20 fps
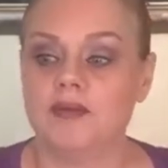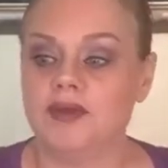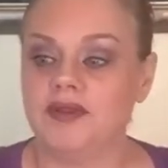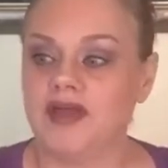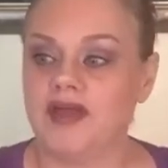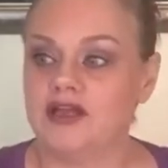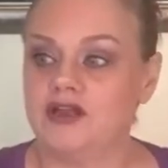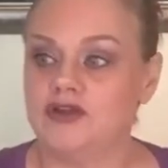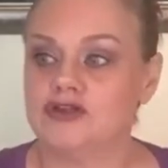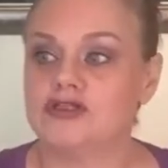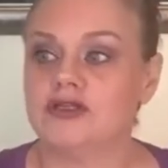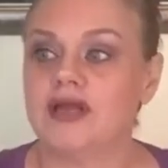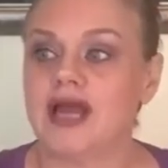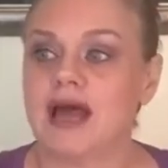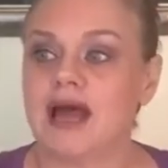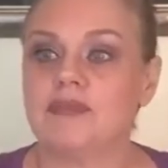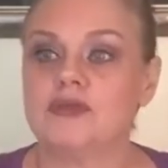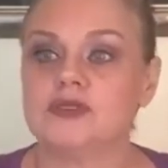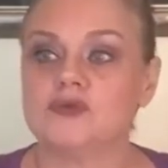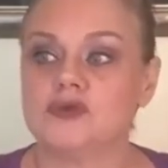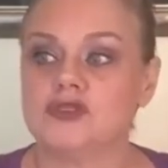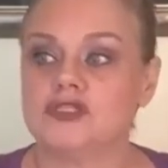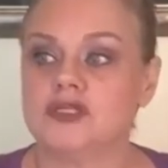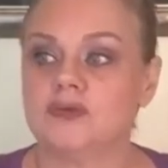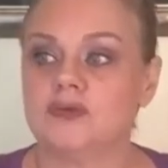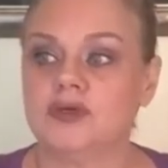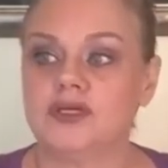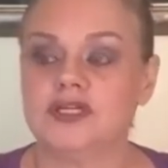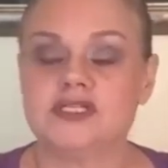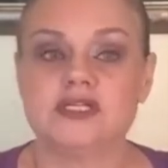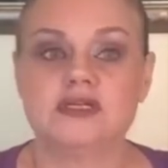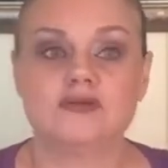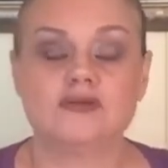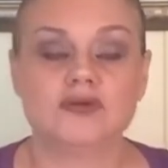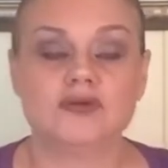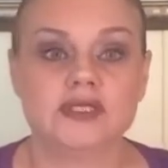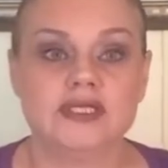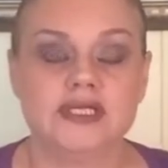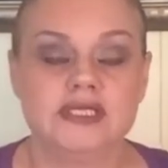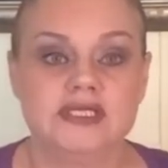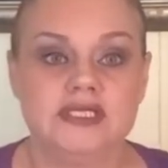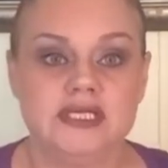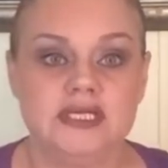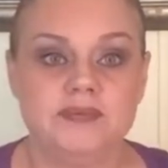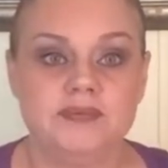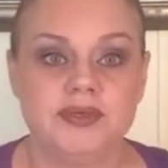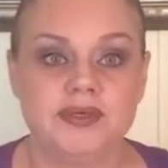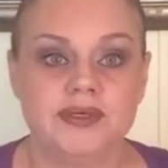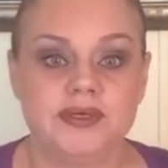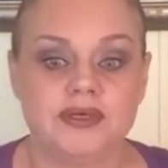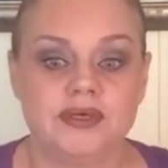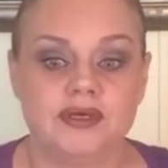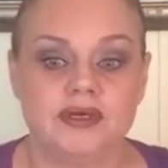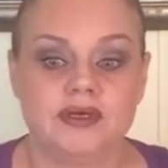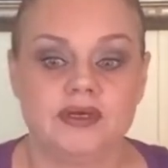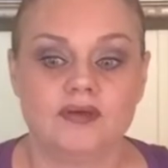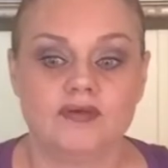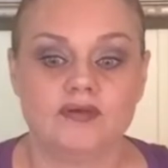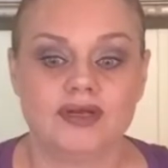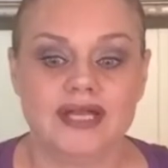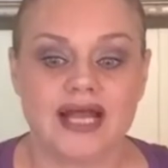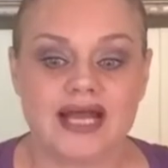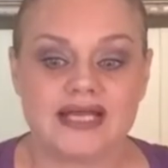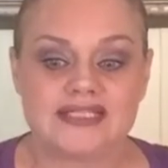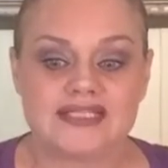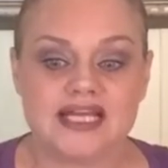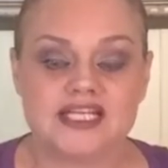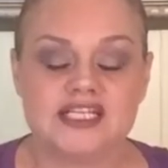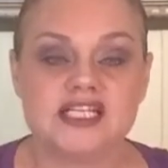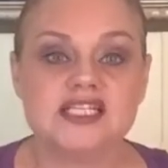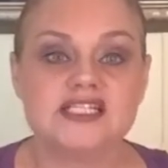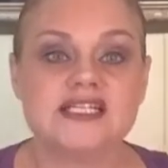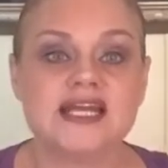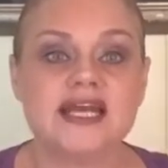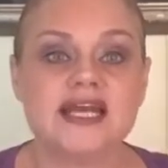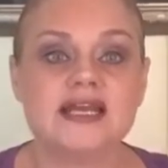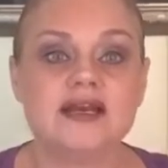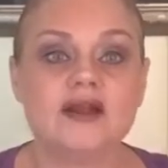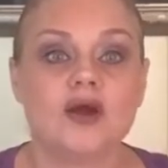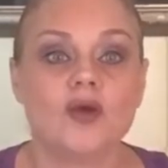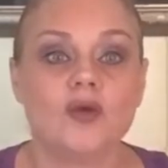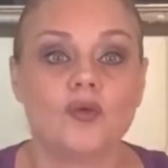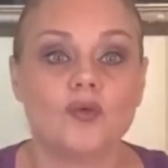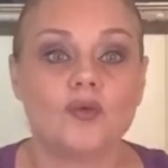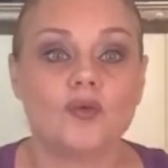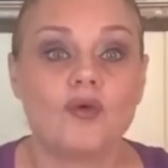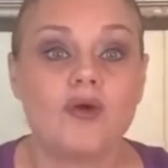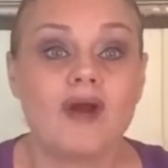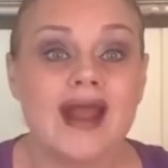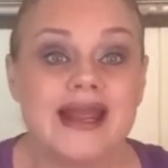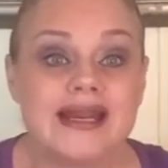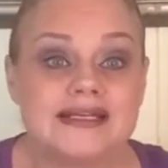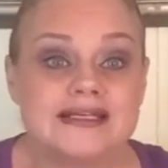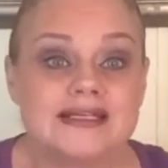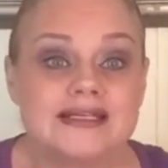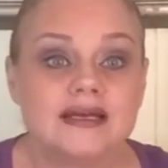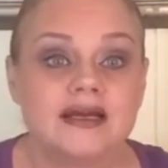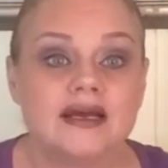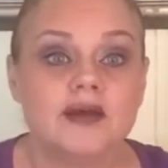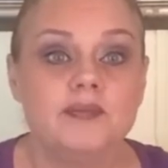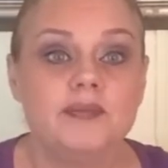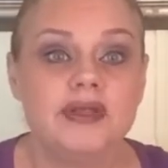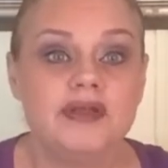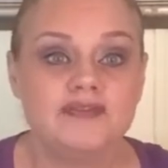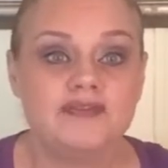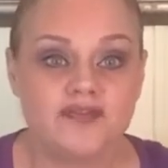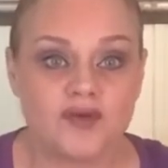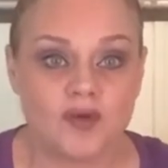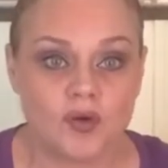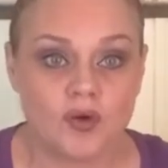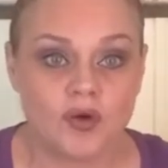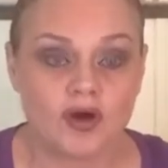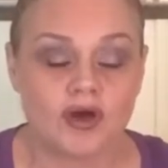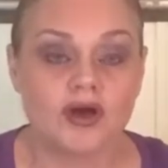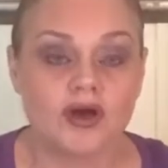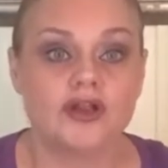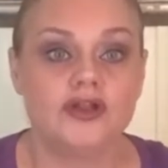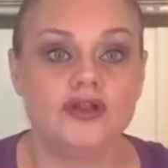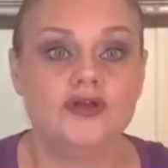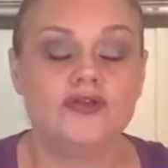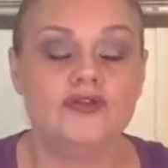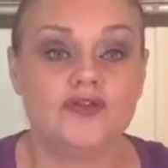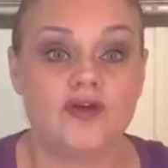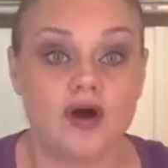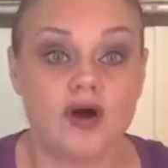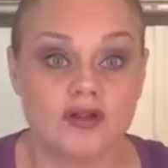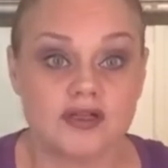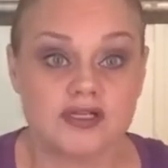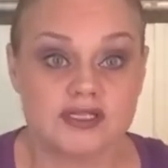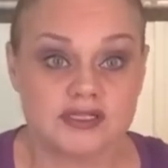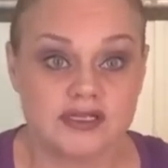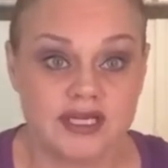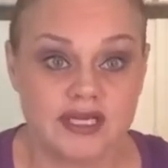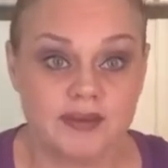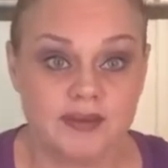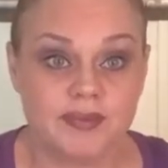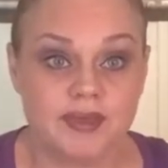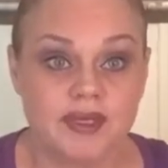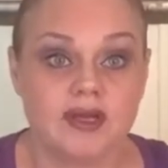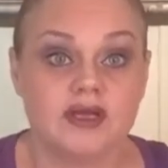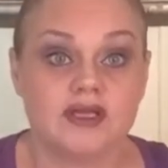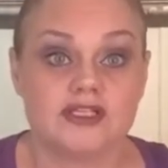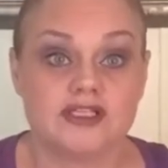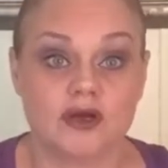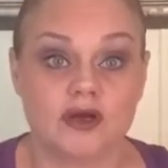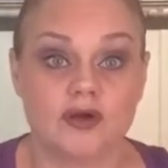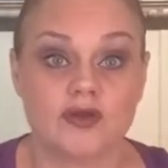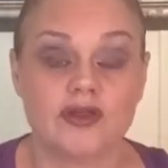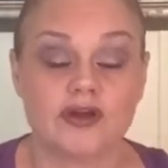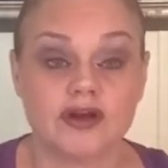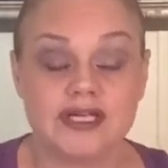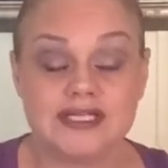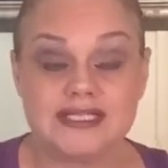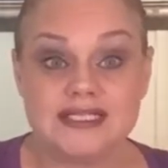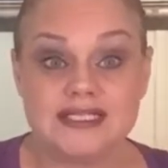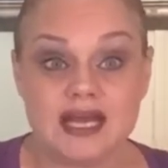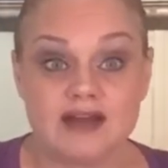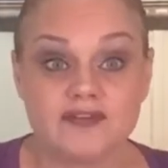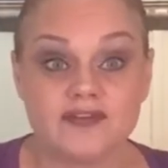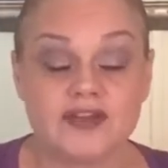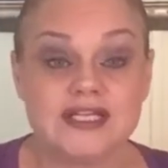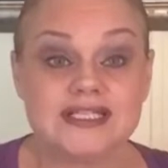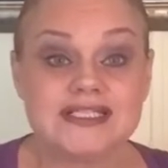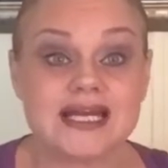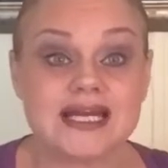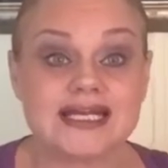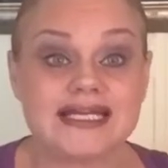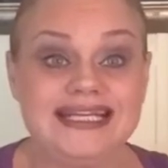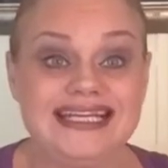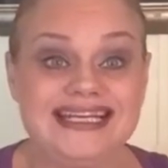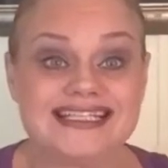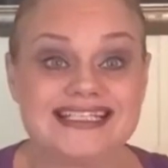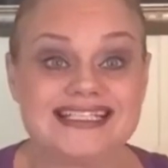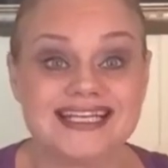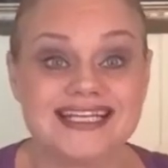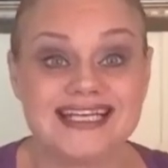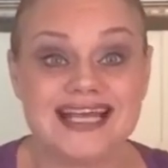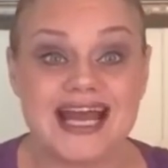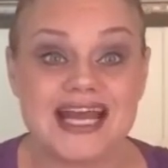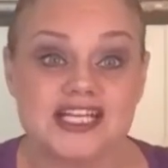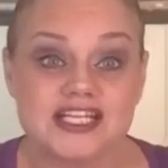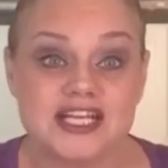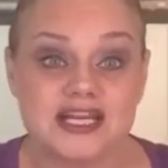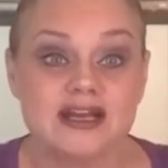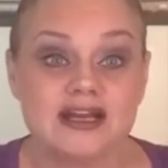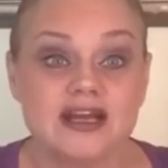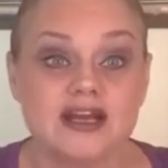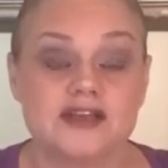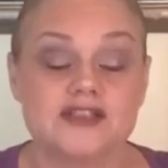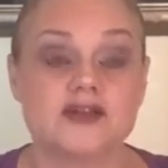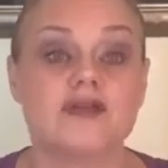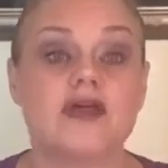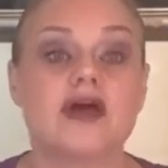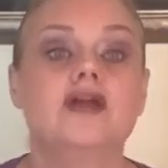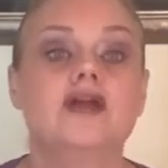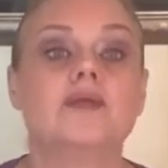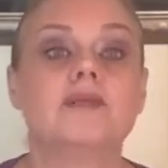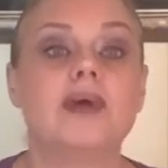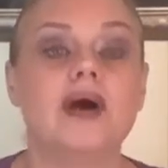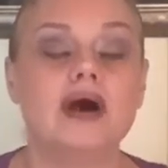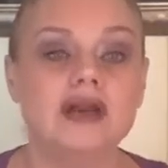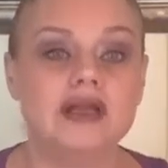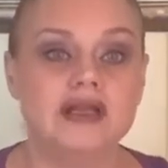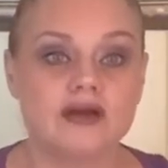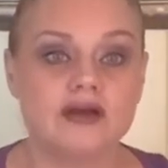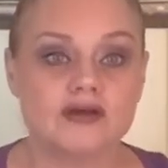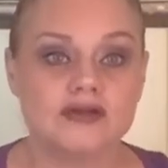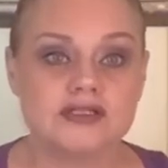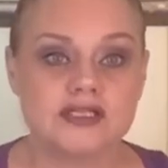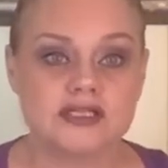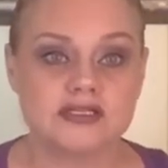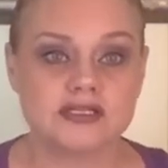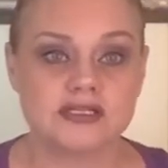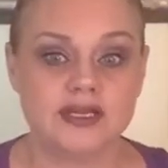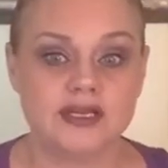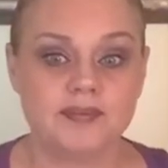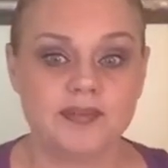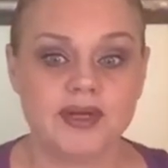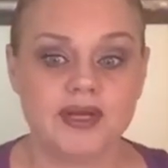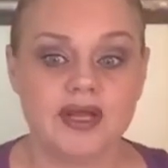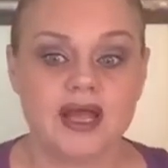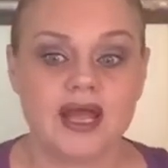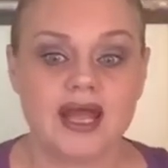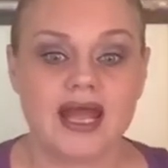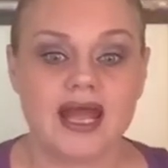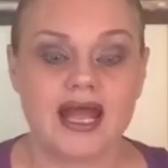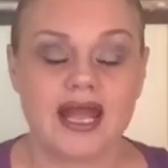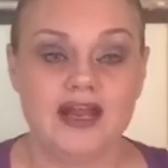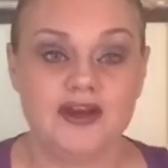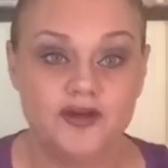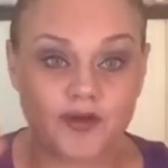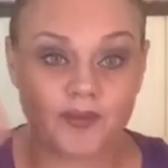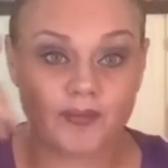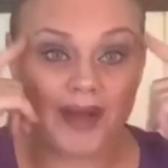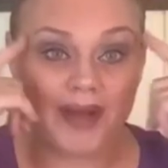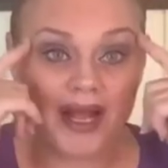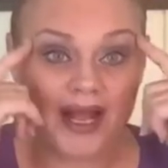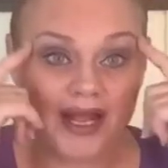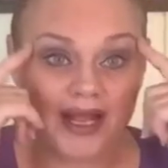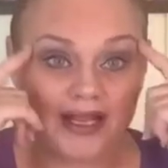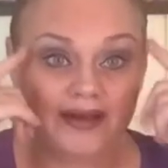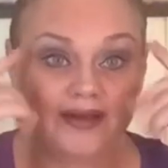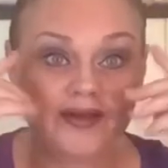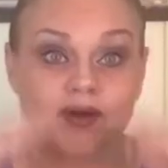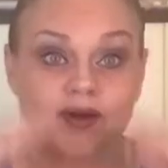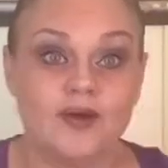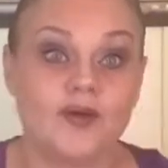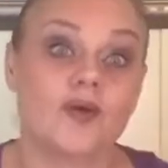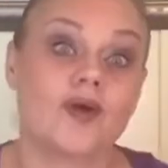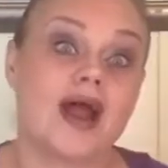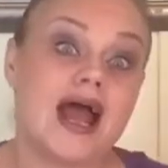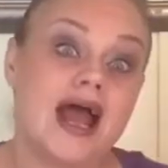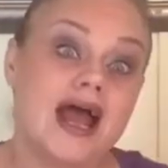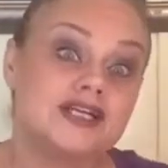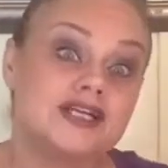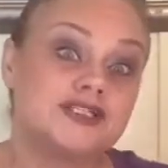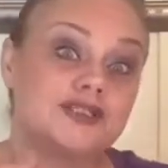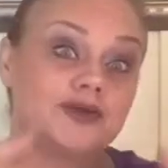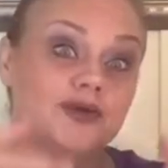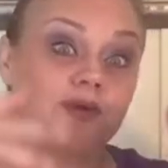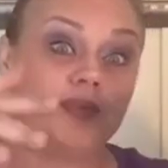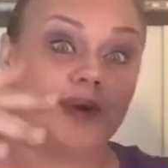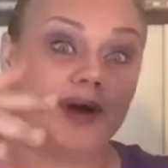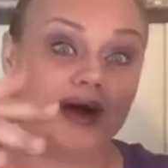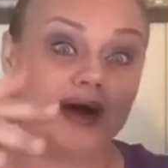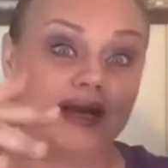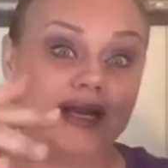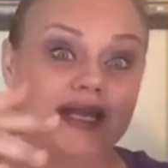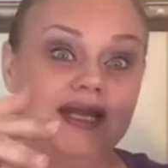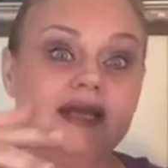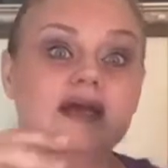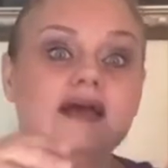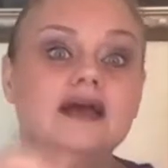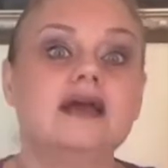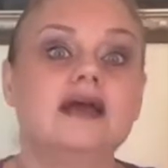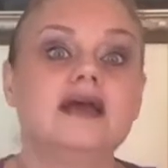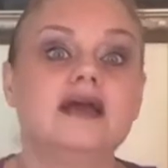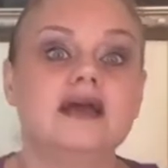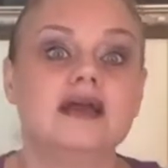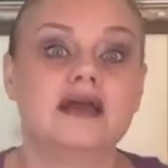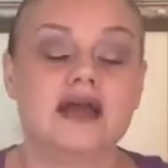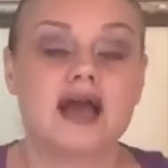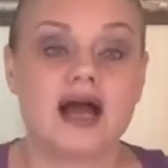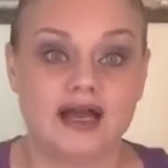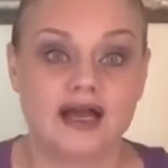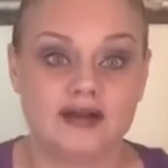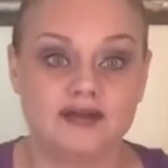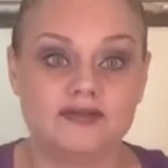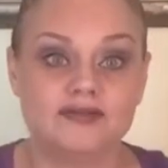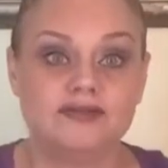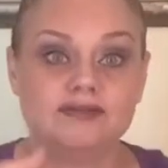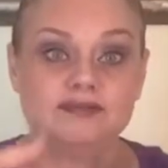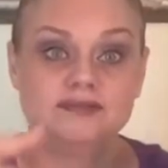That usually happens when someone is in a really deep relaxation state right before you fall asleep. So there is definitely techniques to catch it so that your body goes to sleep and your mind or astral body kind of